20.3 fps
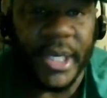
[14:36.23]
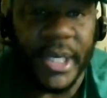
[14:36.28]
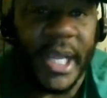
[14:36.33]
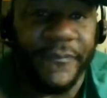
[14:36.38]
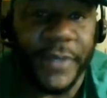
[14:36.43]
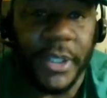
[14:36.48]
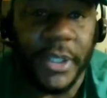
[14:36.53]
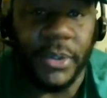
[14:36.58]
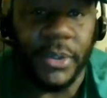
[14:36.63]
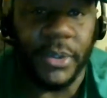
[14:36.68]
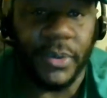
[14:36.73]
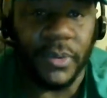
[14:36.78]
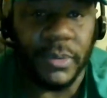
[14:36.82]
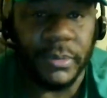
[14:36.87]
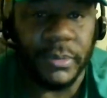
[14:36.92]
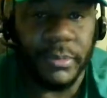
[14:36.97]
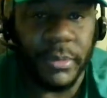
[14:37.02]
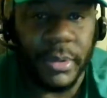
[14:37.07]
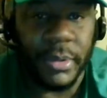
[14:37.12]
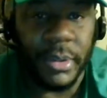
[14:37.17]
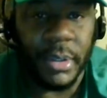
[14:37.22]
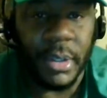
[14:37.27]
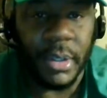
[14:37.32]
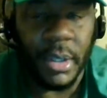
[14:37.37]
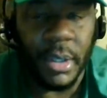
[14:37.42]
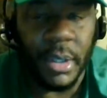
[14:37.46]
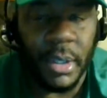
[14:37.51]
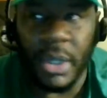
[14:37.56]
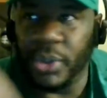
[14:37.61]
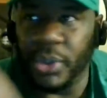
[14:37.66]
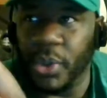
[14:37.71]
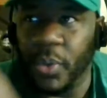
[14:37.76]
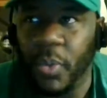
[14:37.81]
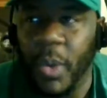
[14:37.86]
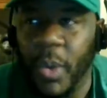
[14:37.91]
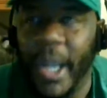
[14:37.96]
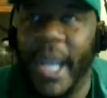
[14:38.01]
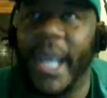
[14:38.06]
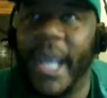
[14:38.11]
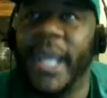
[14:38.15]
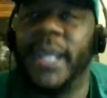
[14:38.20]
that field,
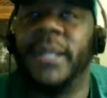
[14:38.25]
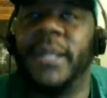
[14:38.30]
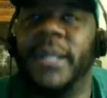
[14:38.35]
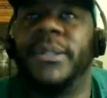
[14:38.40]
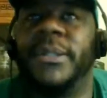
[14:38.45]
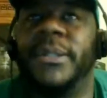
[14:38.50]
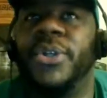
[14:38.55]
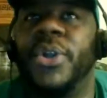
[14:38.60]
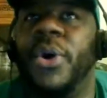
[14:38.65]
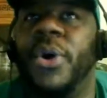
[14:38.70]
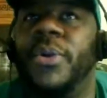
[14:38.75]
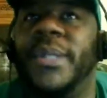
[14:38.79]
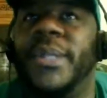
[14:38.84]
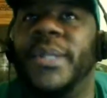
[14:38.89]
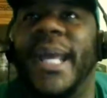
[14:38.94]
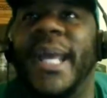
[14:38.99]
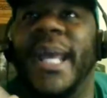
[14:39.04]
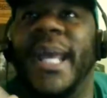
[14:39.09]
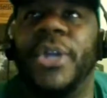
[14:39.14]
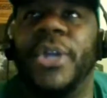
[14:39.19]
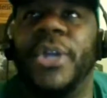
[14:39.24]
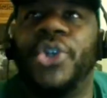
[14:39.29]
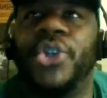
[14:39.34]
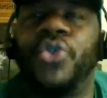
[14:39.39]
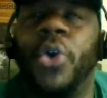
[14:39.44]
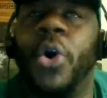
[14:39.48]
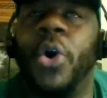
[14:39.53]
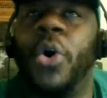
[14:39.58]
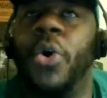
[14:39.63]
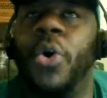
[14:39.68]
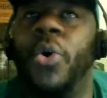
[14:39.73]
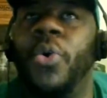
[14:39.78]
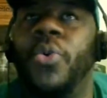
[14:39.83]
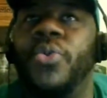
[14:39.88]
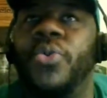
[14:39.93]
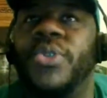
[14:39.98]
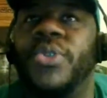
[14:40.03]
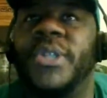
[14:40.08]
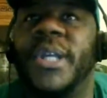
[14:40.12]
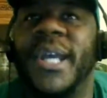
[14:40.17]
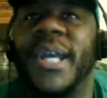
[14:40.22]
the way, the
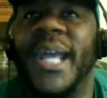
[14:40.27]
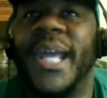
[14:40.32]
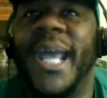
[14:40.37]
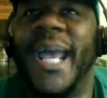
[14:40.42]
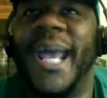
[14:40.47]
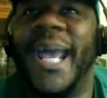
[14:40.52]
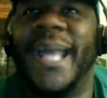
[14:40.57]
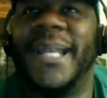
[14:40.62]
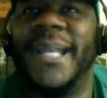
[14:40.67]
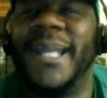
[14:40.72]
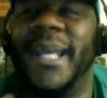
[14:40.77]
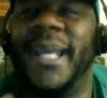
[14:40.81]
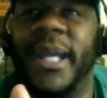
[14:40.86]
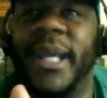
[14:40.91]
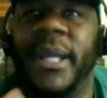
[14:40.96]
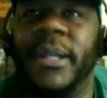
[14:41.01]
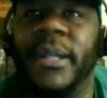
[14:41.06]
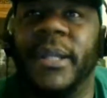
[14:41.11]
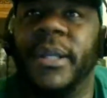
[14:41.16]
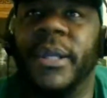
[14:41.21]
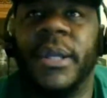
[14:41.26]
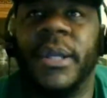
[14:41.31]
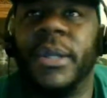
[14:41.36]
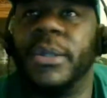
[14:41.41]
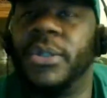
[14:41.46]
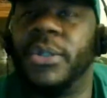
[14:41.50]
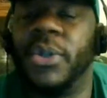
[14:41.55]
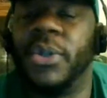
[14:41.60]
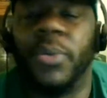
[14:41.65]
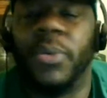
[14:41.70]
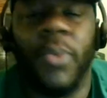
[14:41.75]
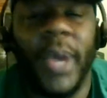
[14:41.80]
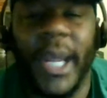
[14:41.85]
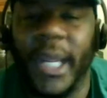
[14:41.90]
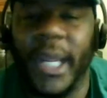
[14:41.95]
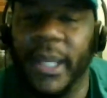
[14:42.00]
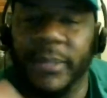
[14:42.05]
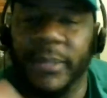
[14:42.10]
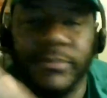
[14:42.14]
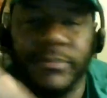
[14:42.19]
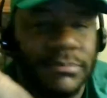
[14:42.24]
intros, and then the
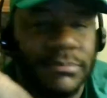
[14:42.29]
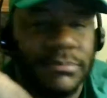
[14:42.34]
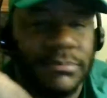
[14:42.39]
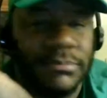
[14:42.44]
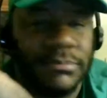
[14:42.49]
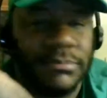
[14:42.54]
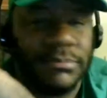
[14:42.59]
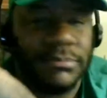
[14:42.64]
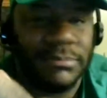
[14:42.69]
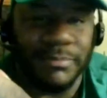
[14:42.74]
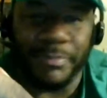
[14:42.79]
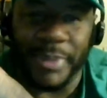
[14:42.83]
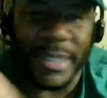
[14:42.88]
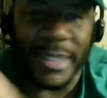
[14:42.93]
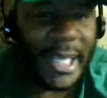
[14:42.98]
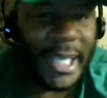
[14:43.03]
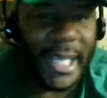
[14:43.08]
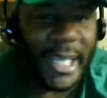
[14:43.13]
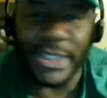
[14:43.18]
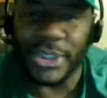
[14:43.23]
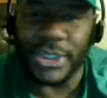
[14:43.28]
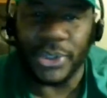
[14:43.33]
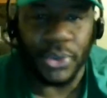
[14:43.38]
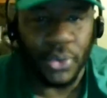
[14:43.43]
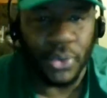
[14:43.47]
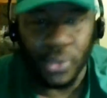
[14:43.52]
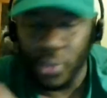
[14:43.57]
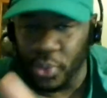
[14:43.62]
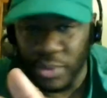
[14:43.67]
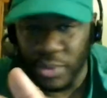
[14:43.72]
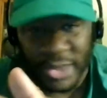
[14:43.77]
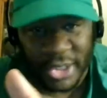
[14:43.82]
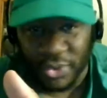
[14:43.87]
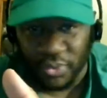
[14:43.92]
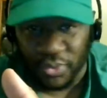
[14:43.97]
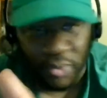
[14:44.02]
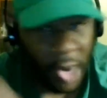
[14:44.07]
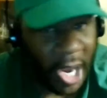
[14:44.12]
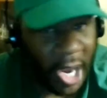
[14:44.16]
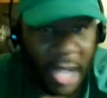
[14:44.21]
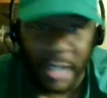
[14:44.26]
way Panay Sewell just
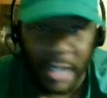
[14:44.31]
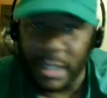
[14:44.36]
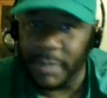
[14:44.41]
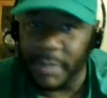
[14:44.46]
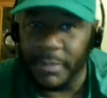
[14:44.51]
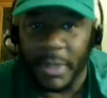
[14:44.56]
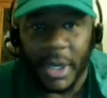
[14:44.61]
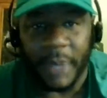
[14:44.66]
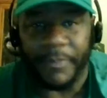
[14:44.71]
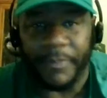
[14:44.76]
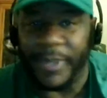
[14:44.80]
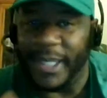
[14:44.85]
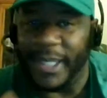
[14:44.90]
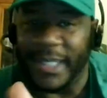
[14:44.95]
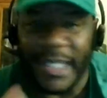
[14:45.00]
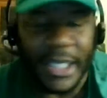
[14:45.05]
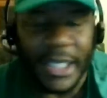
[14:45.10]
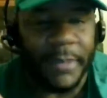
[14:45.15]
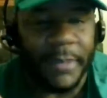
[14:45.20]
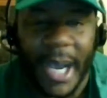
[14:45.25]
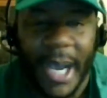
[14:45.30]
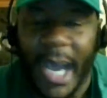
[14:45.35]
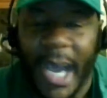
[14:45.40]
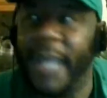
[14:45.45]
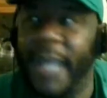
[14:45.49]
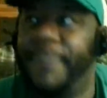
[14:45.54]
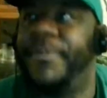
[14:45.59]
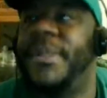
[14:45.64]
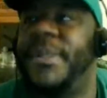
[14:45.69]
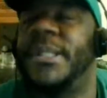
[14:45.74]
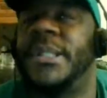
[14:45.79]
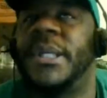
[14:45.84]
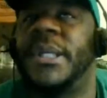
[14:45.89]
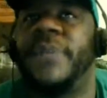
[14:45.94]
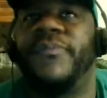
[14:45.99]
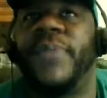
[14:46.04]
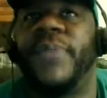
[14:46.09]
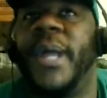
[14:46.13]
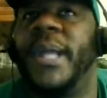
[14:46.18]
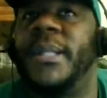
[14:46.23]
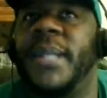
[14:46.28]
rile them up and get them hype and
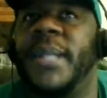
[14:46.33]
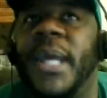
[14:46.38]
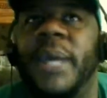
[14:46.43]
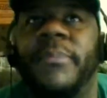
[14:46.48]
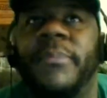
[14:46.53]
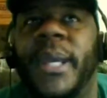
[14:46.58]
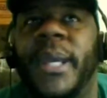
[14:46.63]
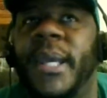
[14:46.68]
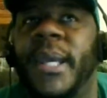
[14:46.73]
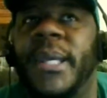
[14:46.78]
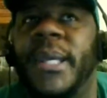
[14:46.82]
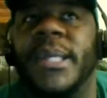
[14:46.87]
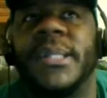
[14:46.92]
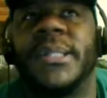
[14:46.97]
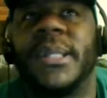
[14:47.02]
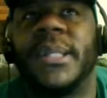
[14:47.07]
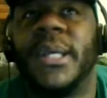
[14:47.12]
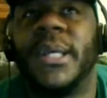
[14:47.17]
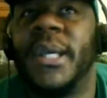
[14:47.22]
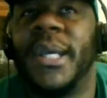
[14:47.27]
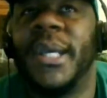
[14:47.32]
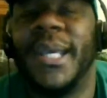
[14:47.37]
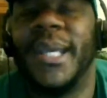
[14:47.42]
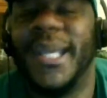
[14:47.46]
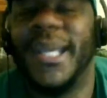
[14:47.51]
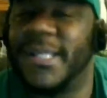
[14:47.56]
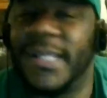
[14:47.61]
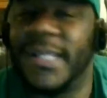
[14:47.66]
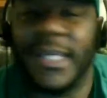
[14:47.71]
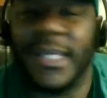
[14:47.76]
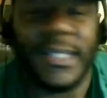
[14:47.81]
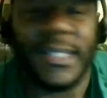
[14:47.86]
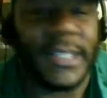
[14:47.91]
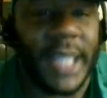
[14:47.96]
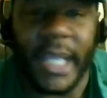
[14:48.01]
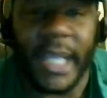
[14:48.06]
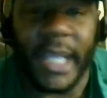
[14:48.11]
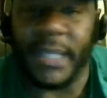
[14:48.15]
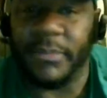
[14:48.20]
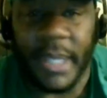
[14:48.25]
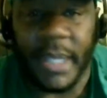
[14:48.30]
stuff like that, man. It's
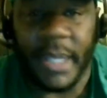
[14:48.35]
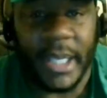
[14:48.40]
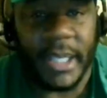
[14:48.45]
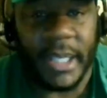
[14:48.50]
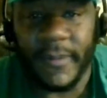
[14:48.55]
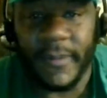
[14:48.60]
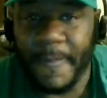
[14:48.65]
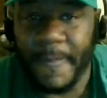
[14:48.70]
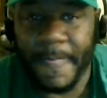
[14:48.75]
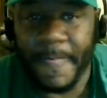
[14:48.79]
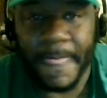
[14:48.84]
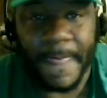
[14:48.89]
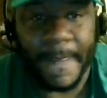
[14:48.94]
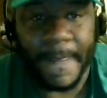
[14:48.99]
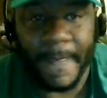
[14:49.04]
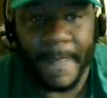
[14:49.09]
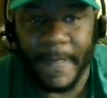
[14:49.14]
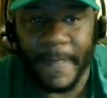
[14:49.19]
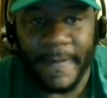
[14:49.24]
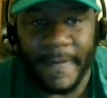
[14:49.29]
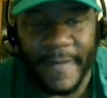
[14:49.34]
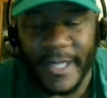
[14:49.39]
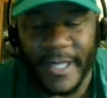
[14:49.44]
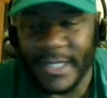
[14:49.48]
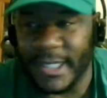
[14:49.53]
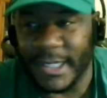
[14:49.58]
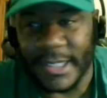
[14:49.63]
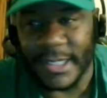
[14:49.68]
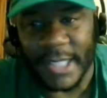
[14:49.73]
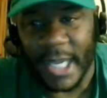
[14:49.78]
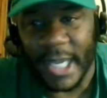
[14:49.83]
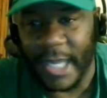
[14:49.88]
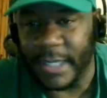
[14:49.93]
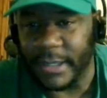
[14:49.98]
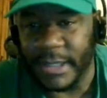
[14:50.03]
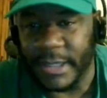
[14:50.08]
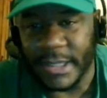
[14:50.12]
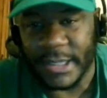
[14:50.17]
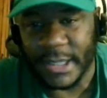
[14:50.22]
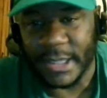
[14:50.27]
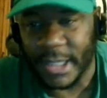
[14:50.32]
exciting, man. It's
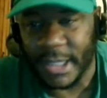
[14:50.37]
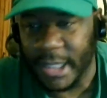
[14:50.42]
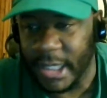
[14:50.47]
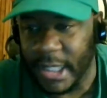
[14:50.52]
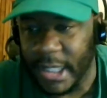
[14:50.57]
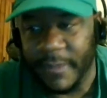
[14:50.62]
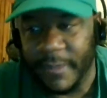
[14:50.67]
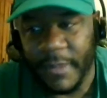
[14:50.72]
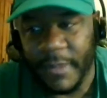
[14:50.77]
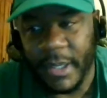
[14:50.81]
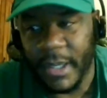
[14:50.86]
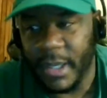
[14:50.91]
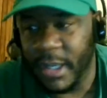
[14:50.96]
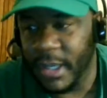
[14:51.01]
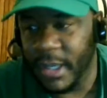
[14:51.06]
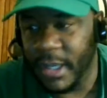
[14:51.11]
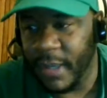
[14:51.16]
exciting. This team,